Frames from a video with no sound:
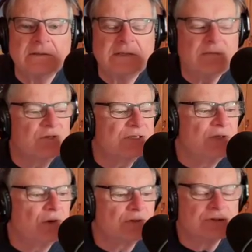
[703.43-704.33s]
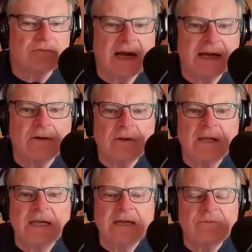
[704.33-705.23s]
There was no trial.
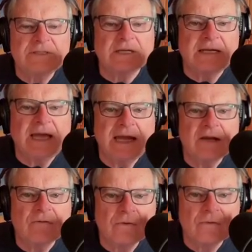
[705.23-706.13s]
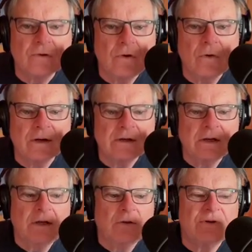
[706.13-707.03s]
It was a kangaroo court
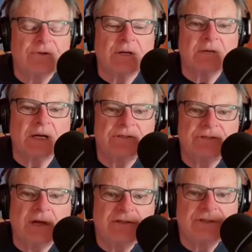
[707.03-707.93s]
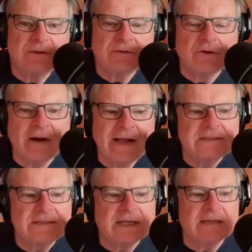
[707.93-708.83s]
with a judge that
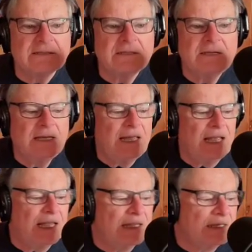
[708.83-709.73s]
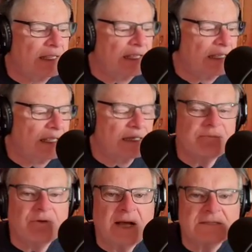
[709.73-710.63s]
grandstanded and a
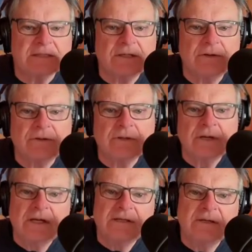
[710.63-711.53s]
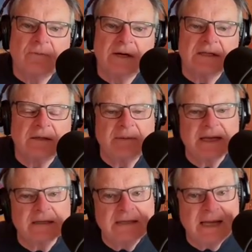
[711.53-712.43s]
prosecutor that wanted to
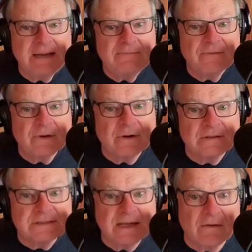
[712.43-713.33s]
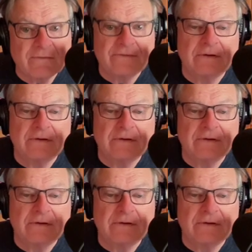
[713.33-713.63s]
make a name for herself.